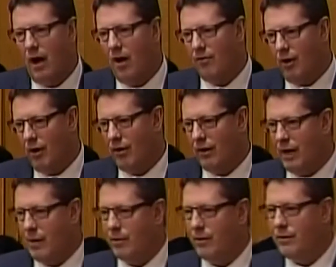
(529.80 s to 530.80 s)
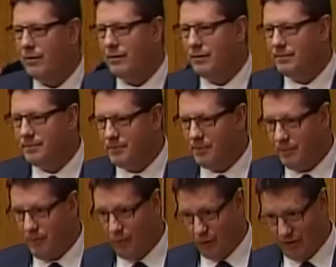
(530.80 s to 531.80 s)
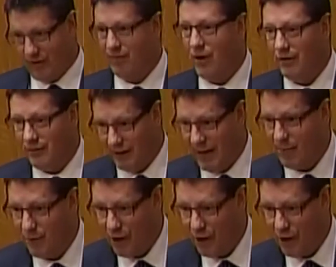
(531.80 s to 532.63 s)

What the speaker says: of all the labor was involved in that